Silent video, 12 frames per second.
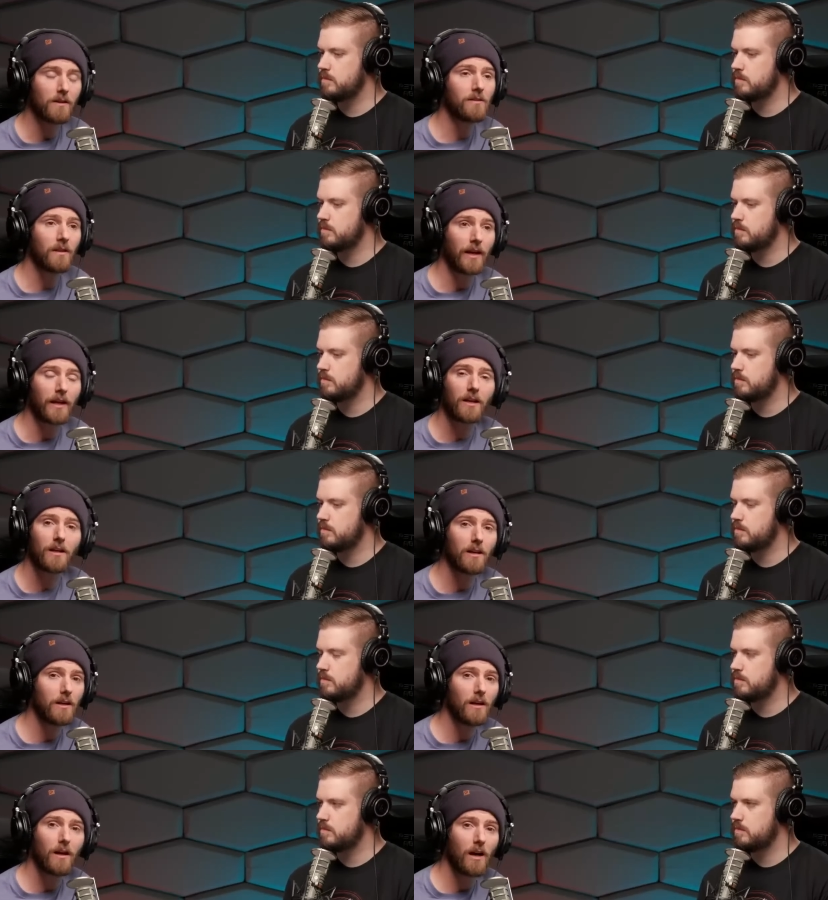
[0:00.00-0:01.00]
Speaker 1: like,
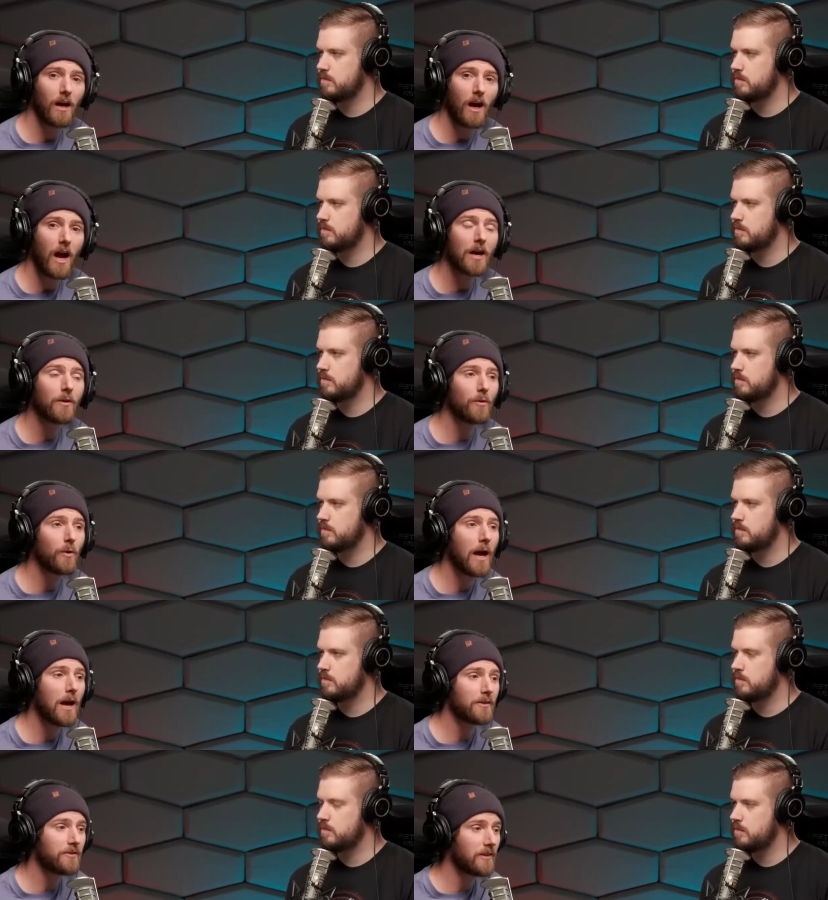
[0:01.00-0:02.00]
I don't know
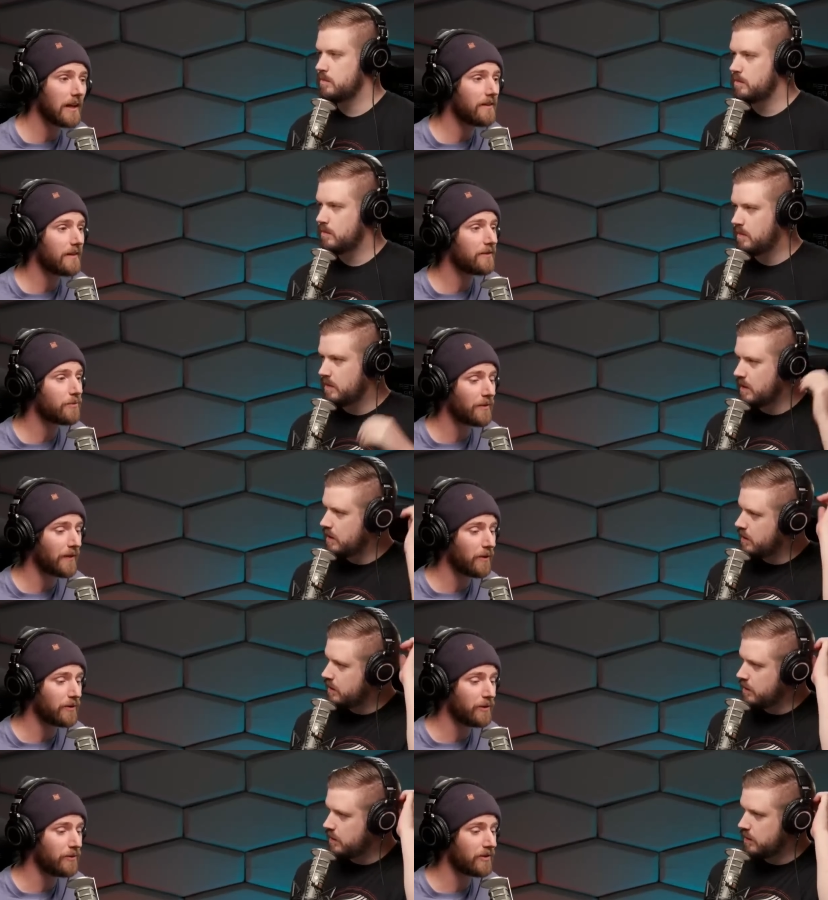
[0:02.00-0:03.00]
how to say this
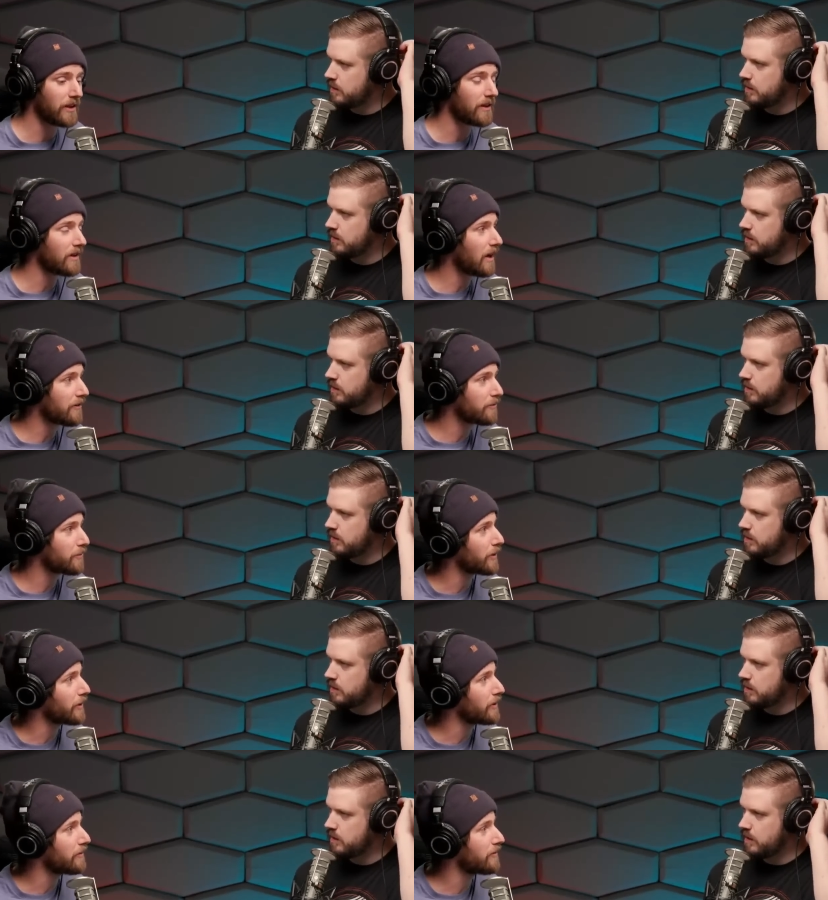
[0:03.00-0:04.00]
without using cuss
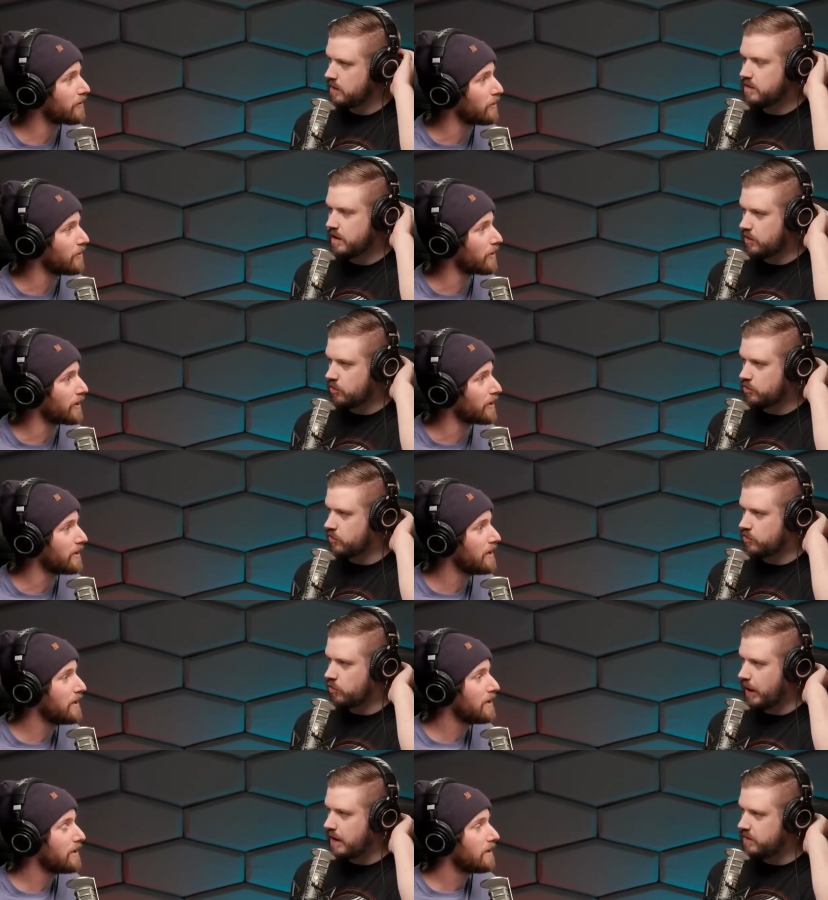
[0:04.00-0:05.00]
words Isn't or just
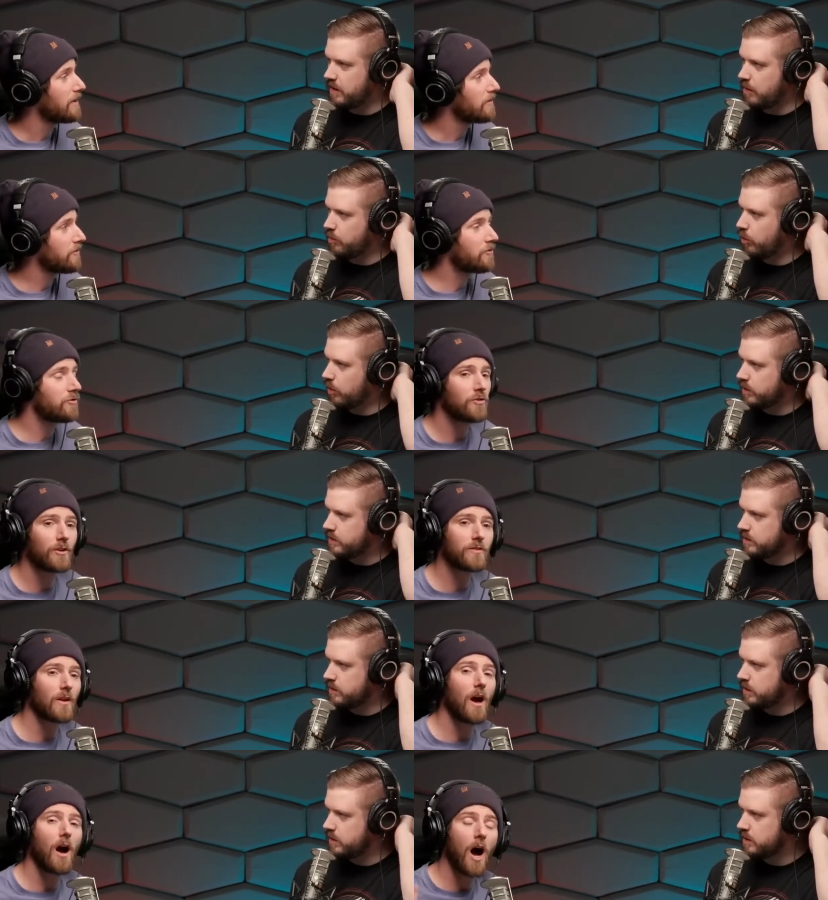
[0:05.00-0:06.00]
Speaker 2: crazy import.
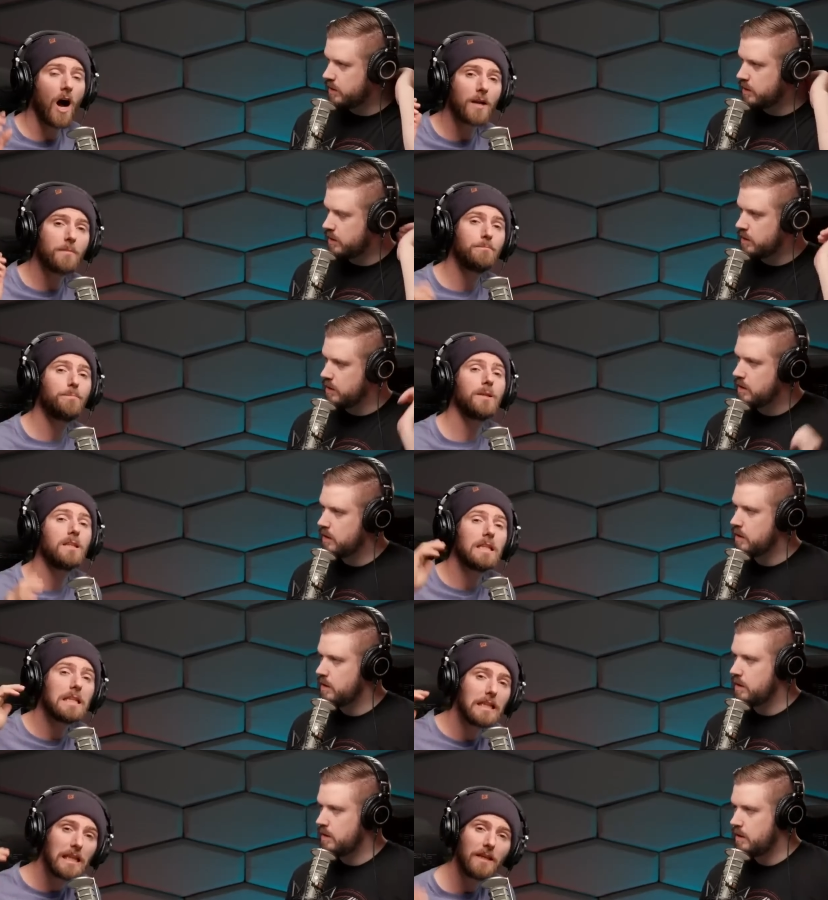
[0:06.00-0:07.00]
Just
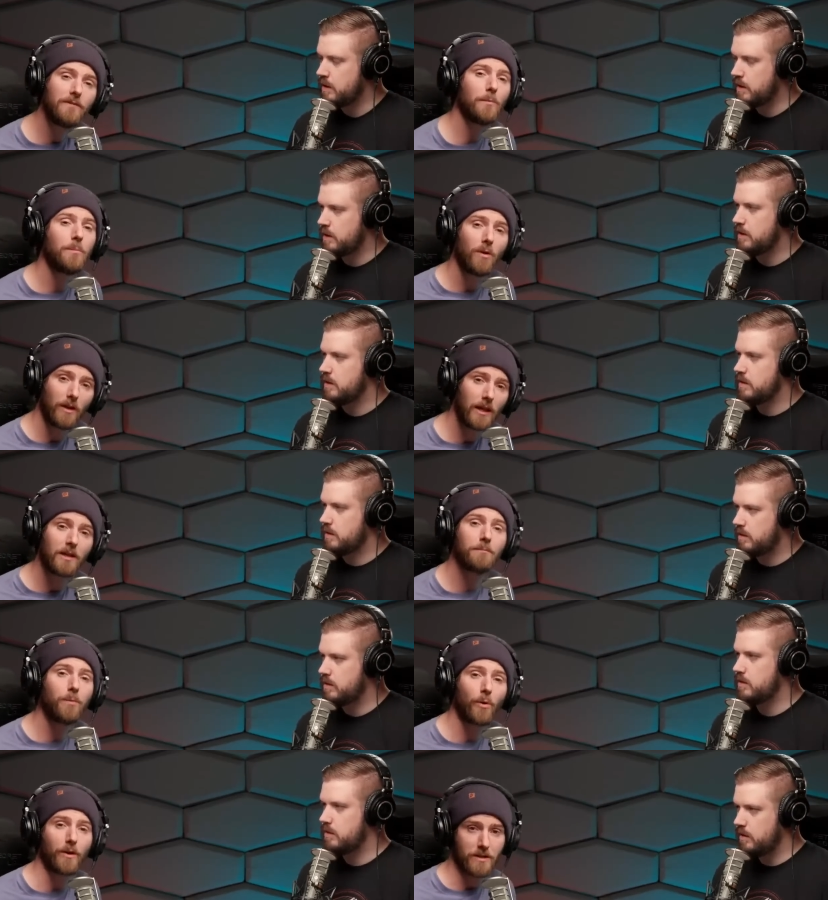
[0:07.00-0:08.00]
Speaker 1: unbelievable
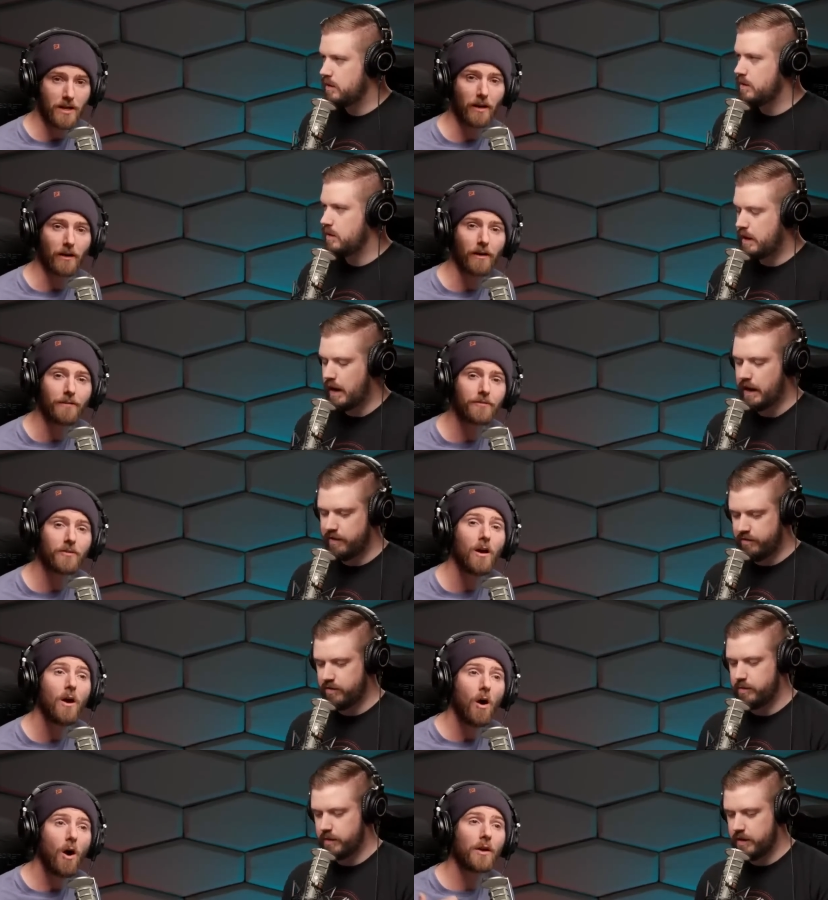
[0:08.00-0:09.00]
import tariffs yeah, I've
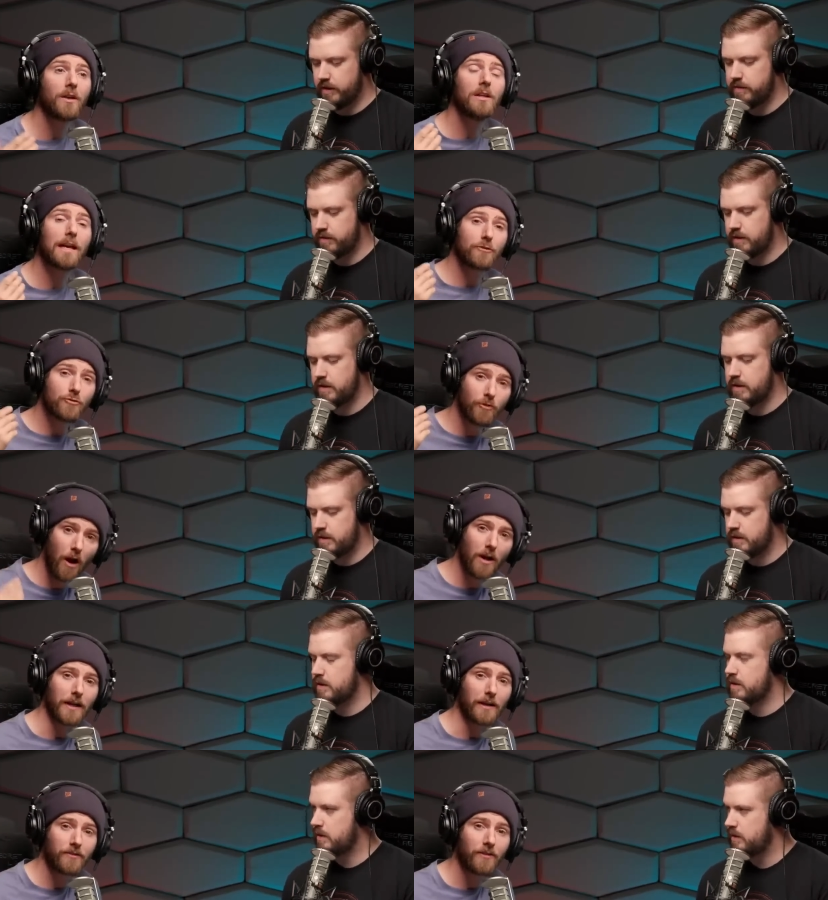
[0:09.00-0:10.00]
heard about on this.
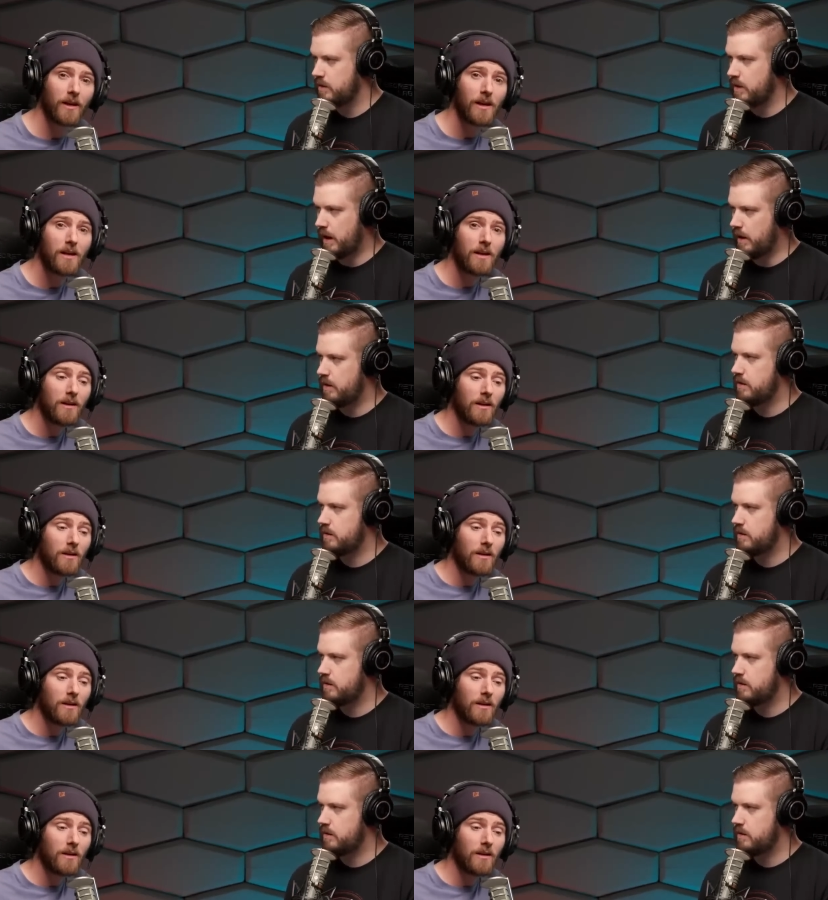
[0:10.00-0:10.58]
electronics. Yeah.